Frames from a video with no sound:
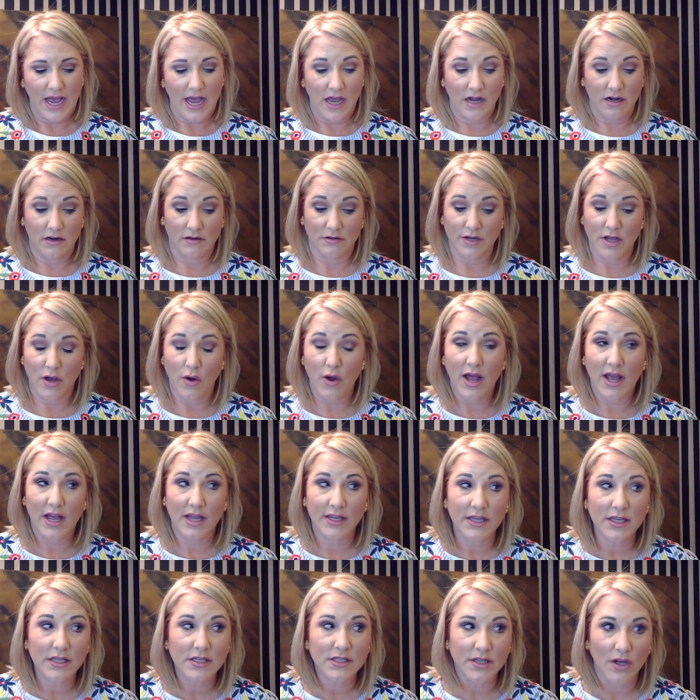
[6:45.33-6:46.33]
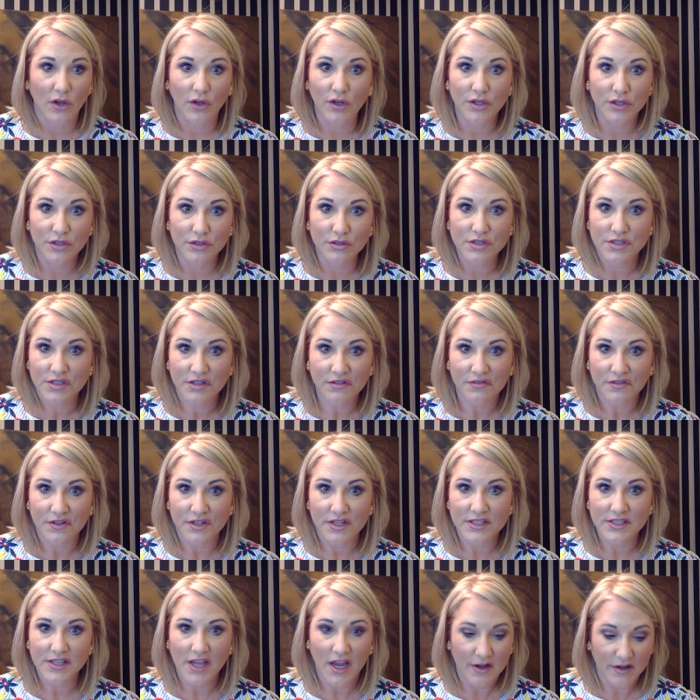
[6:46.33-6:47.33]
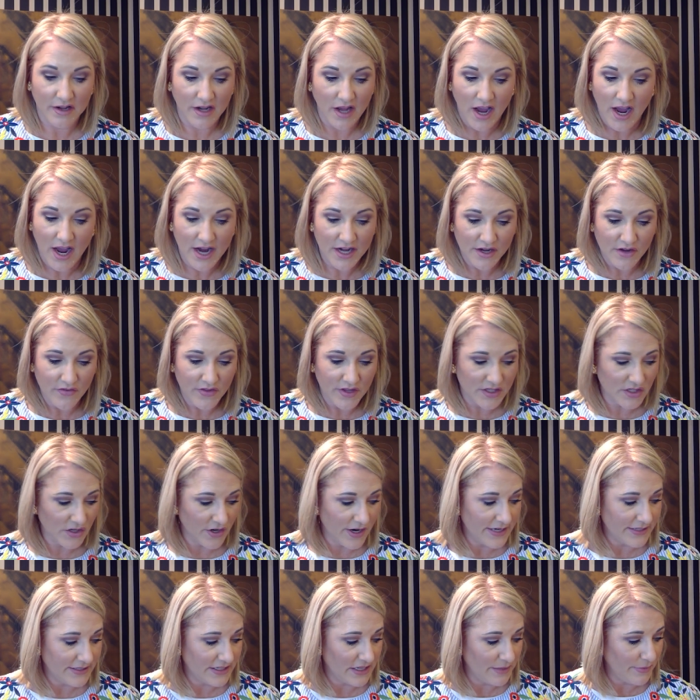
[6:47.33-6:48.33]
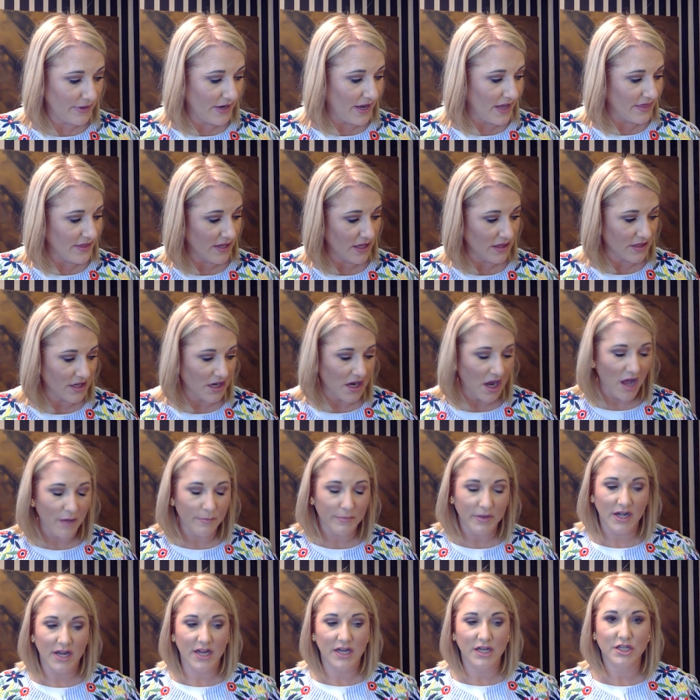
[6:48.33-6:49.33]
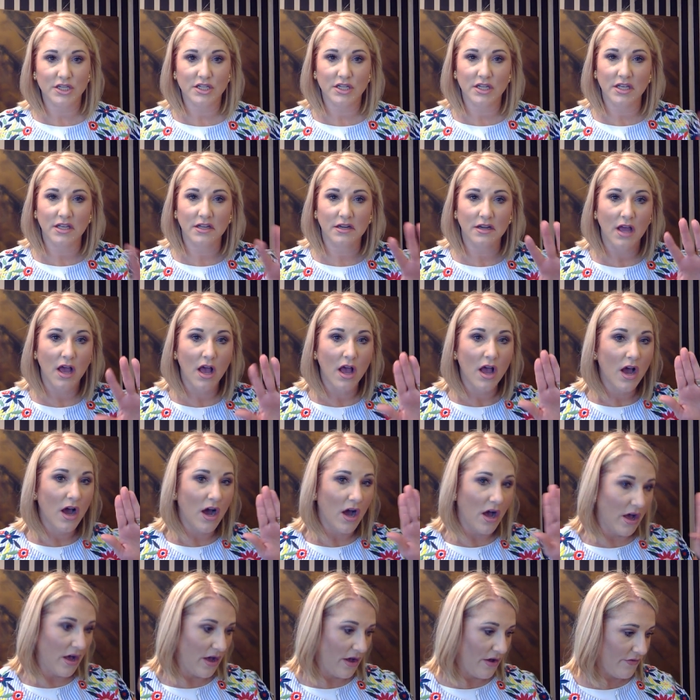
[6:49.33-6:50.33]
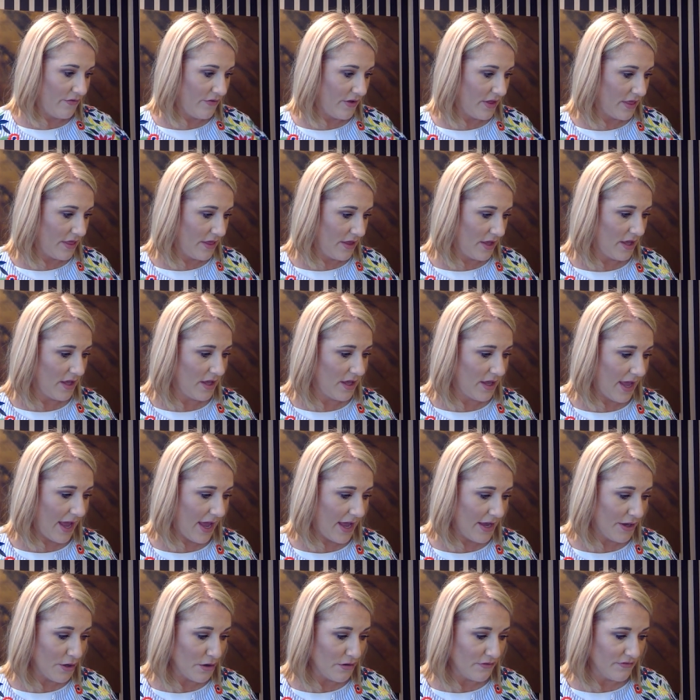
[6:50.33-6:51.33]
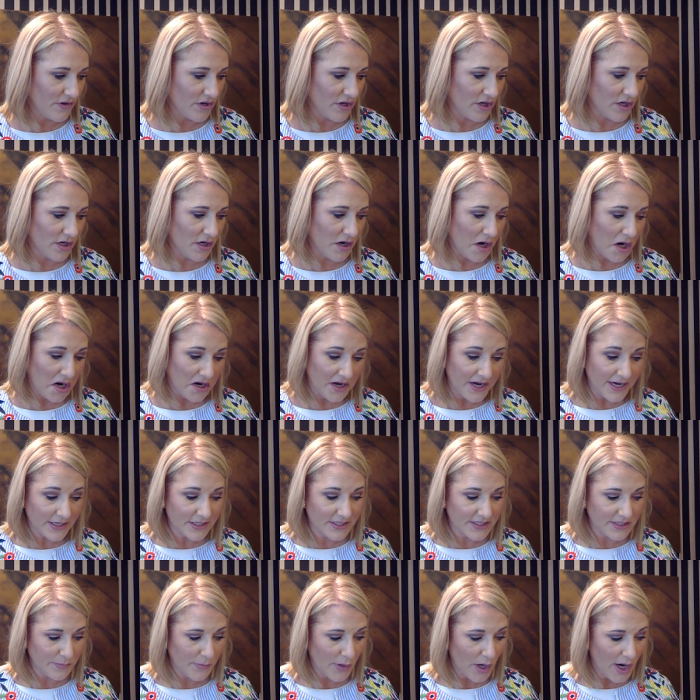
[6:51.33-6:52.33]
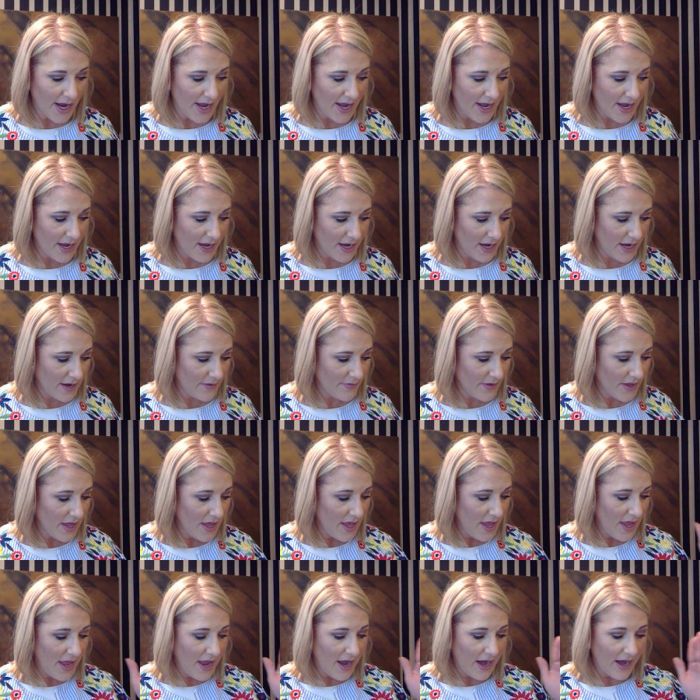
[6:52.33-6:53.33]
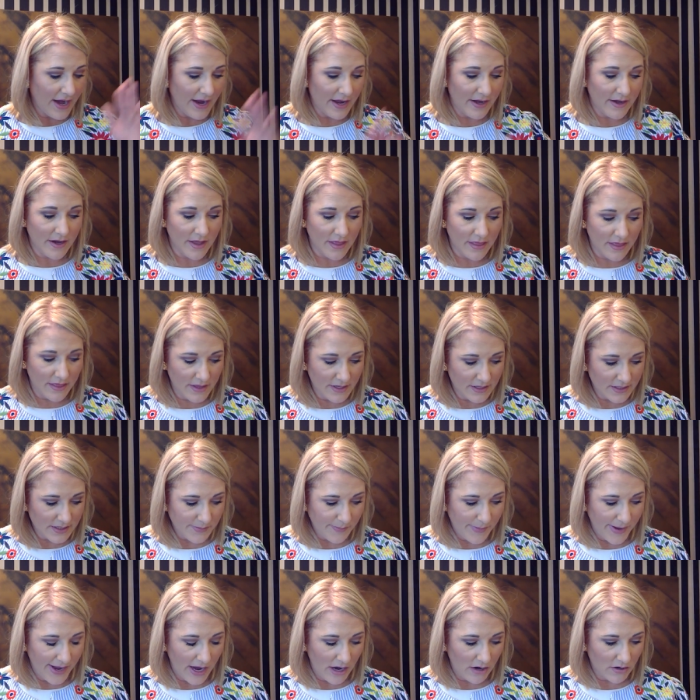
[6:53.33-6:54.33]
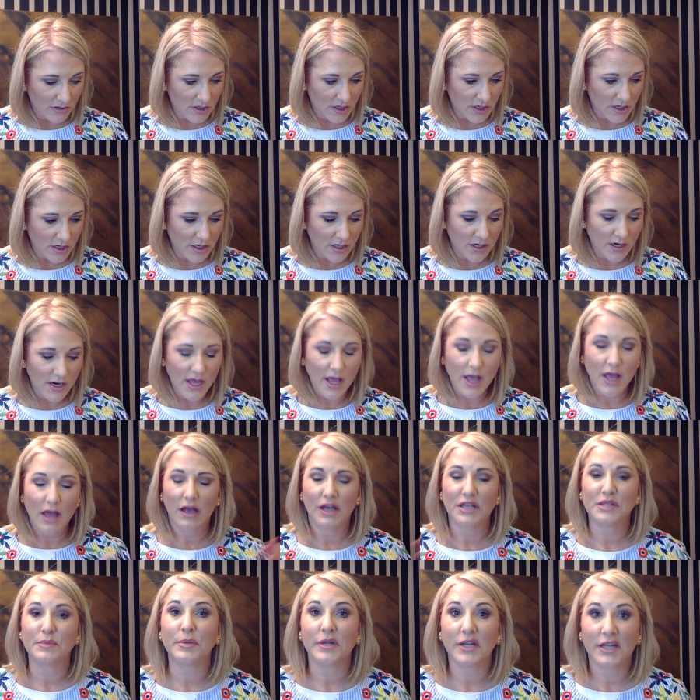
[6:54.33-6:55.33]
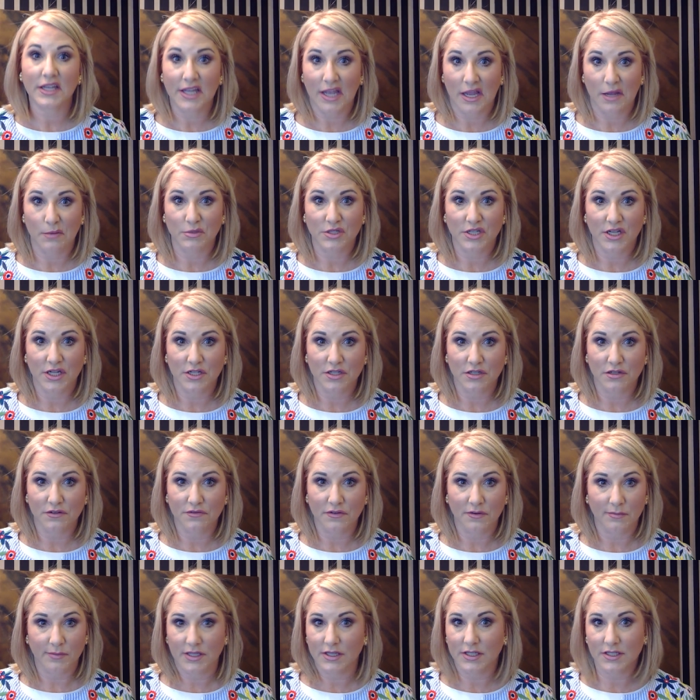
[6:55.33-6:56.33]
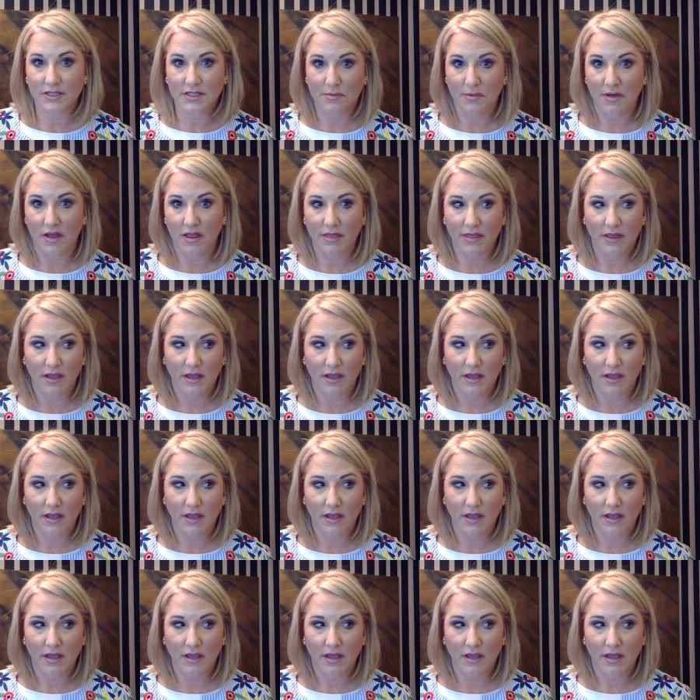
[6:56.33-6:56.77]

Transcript: I don't know, I can tell a huge difference. I, I know that's crazy, but I think the combination of the Hangover R X spray and this powder has been a game changer for me this month.